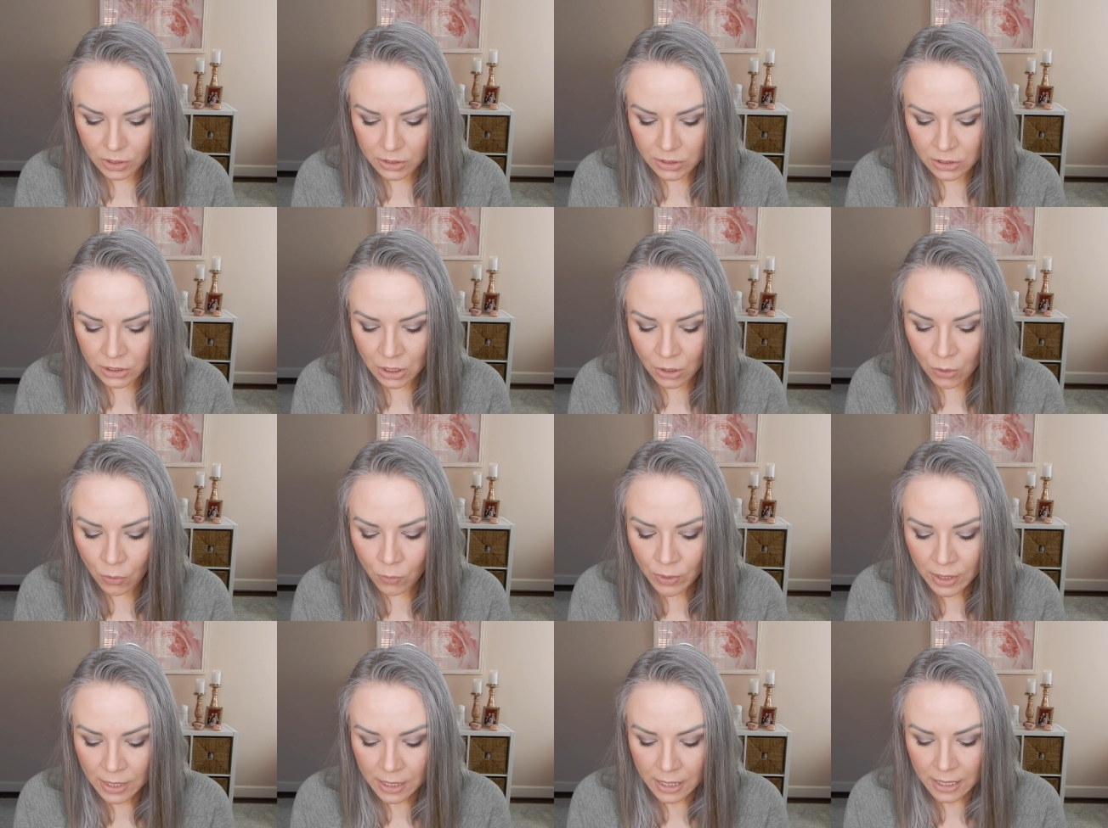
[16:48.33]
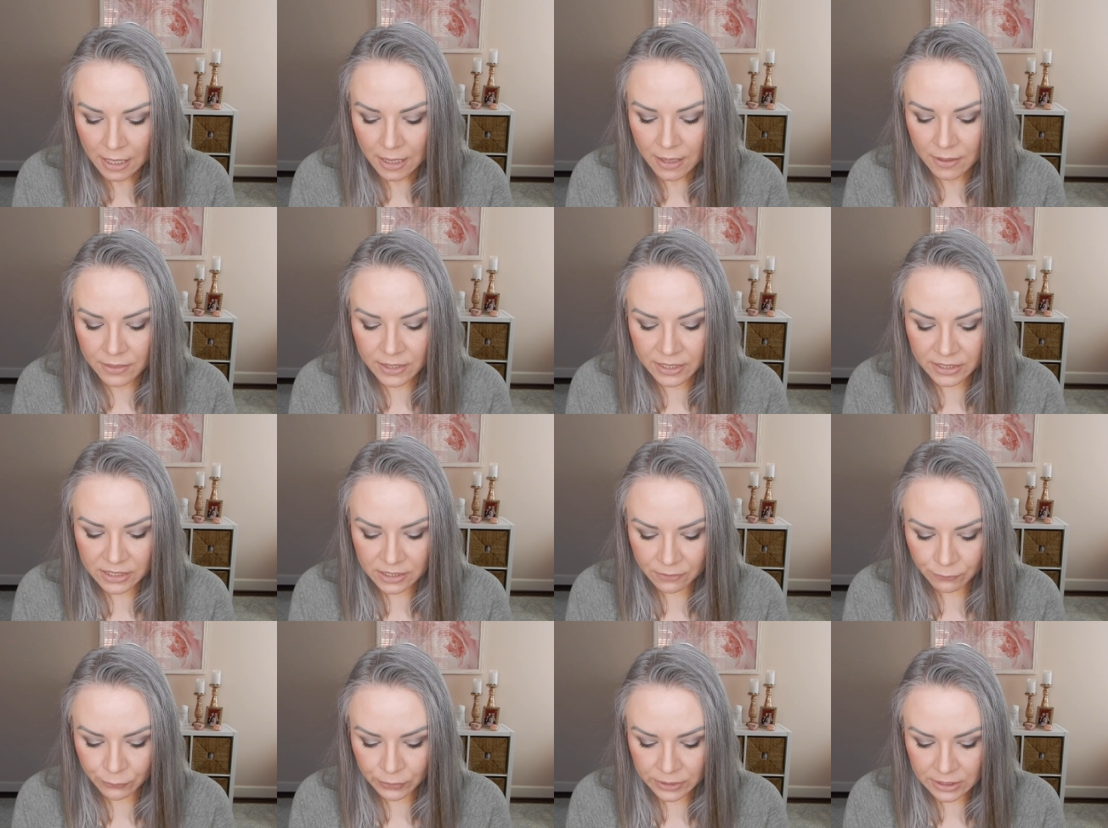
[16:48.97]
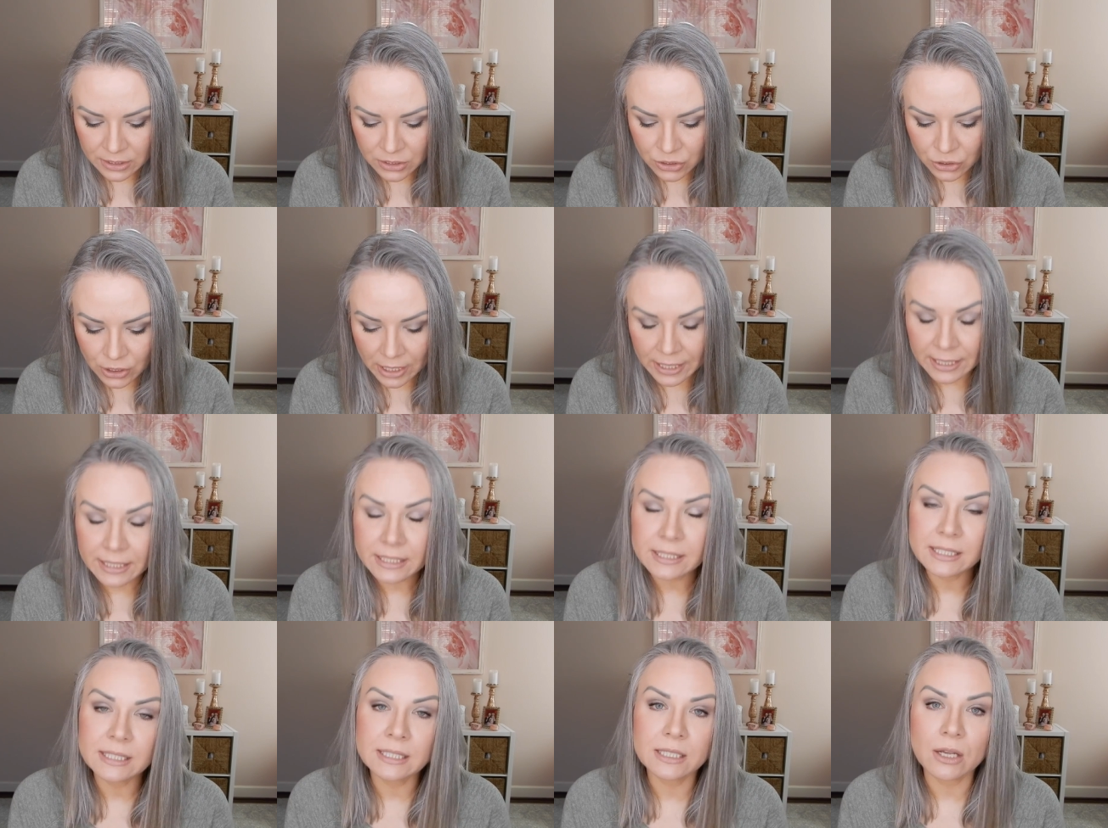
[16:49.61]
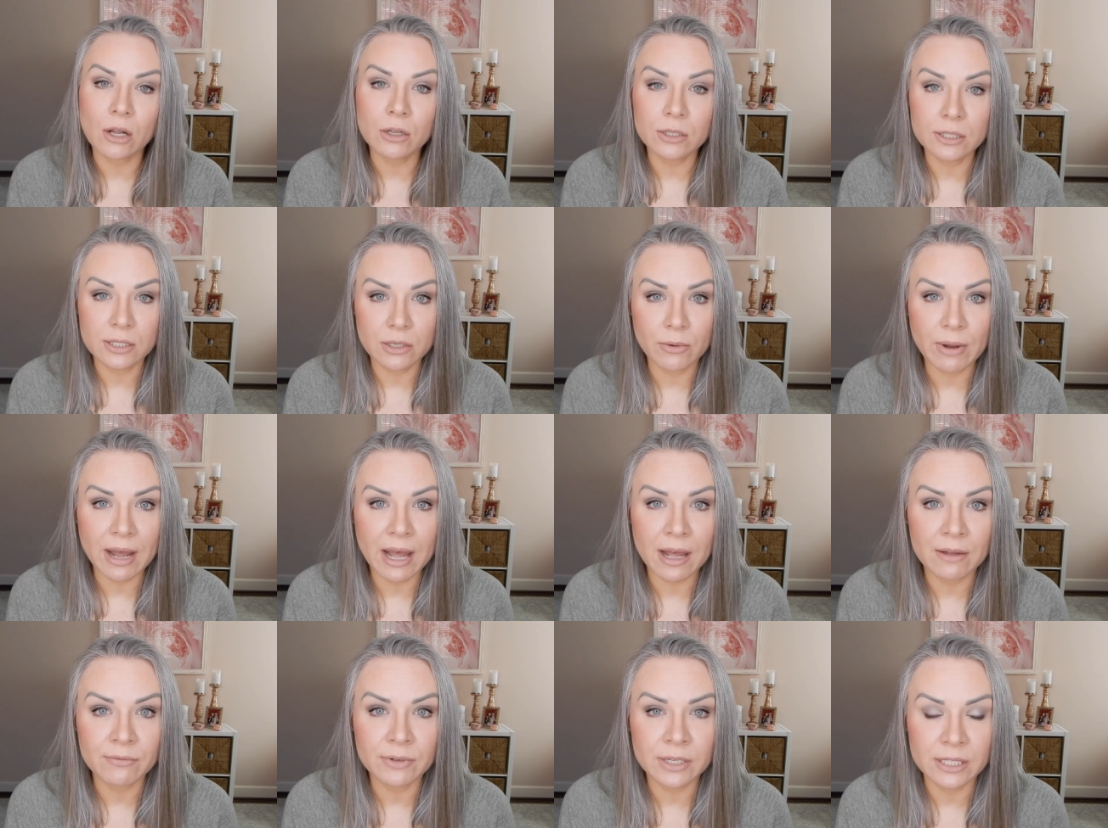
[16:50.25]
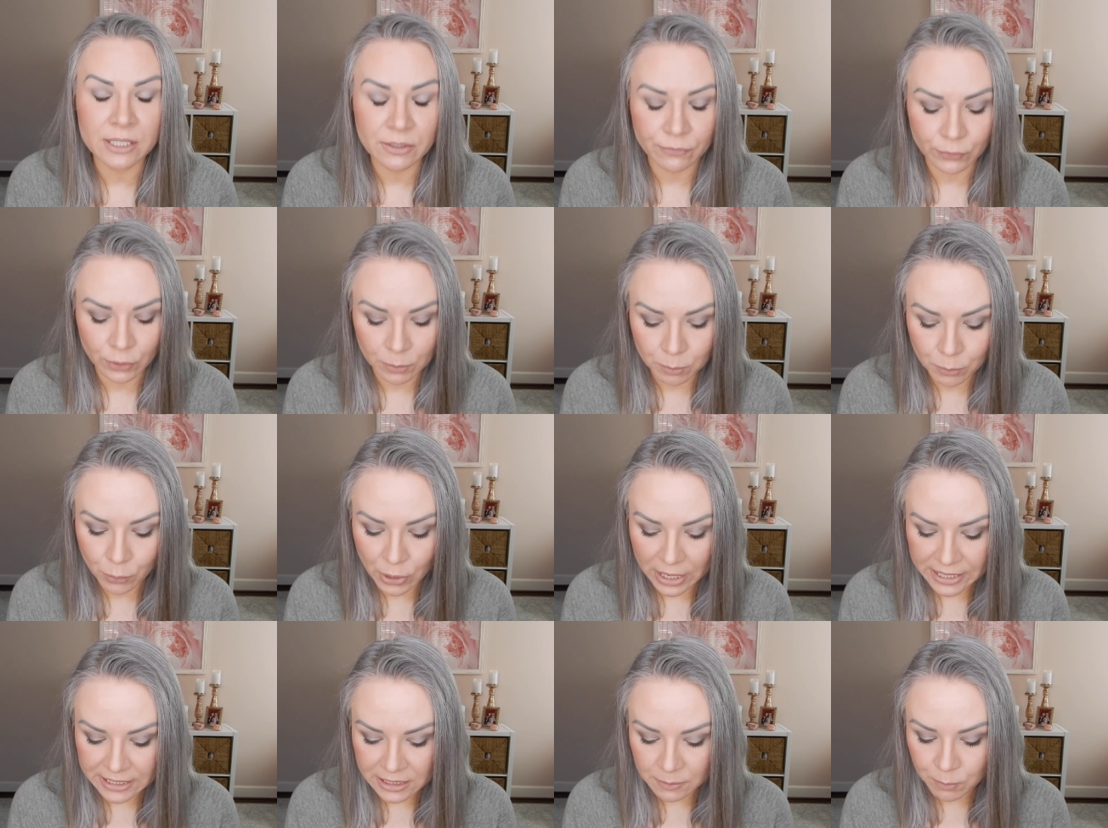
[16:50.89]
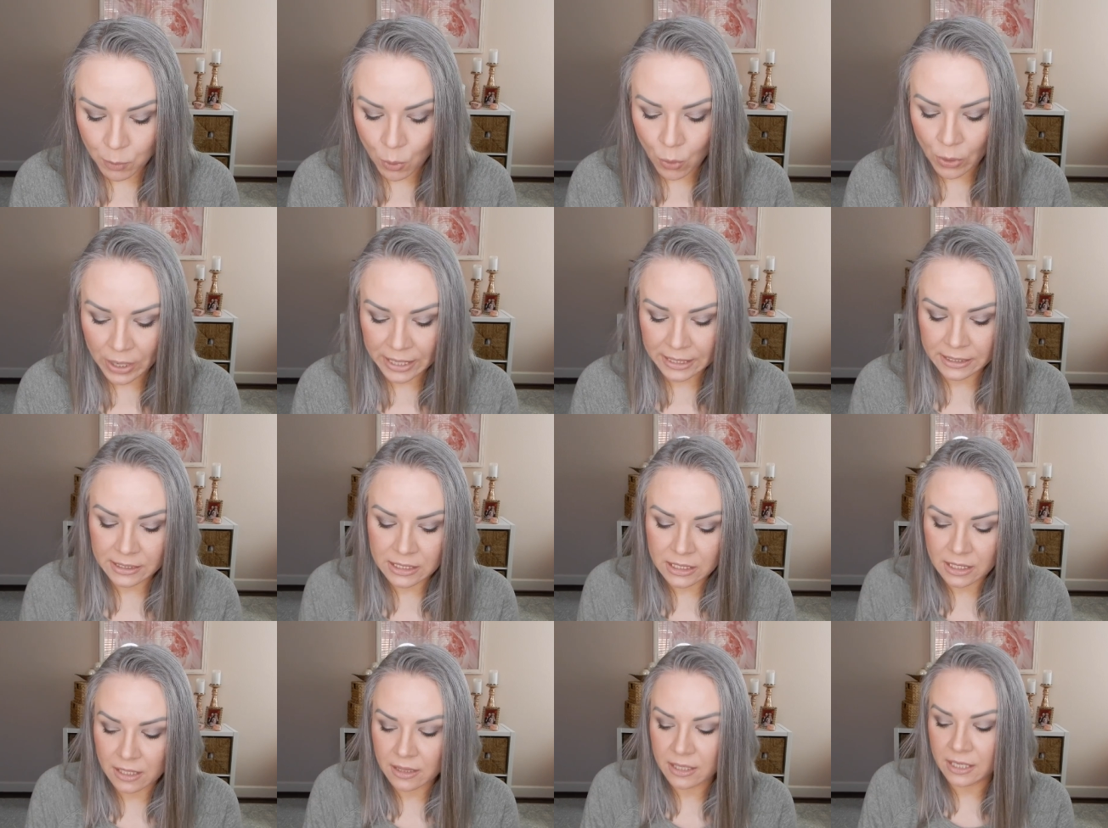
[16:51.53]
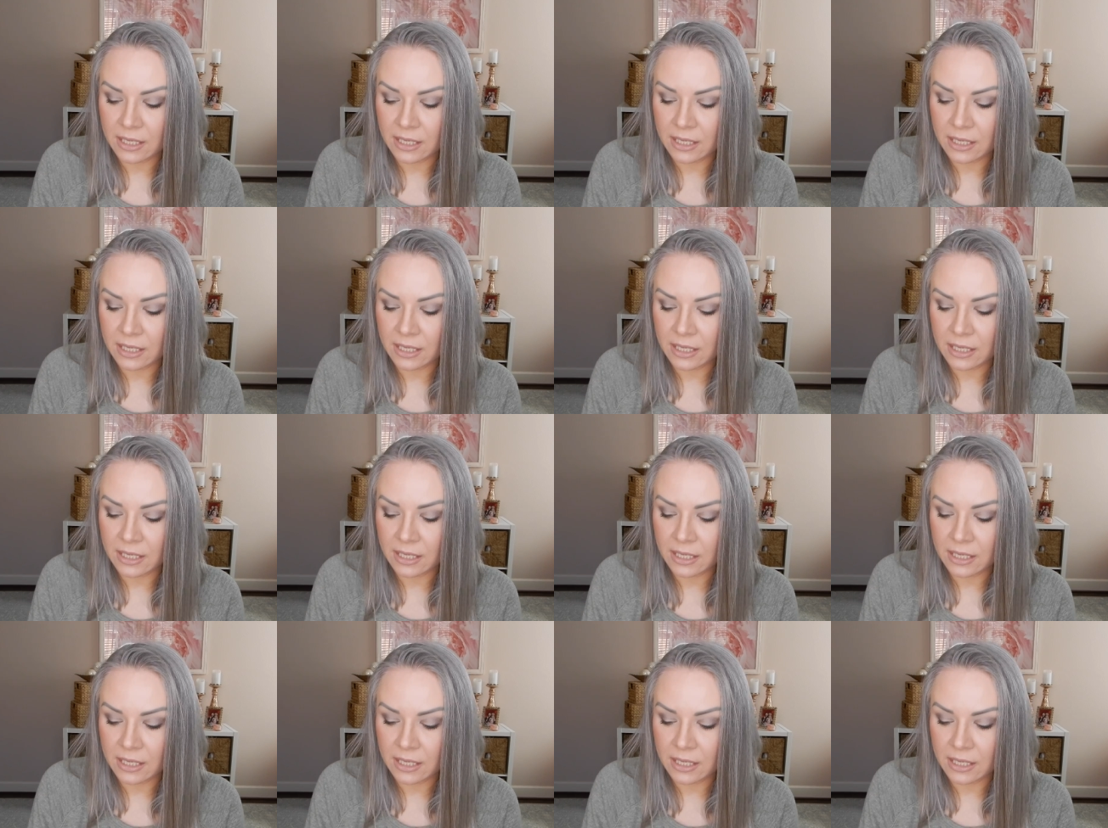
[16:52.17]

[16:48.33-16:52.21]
So the different strengths also have a different price point.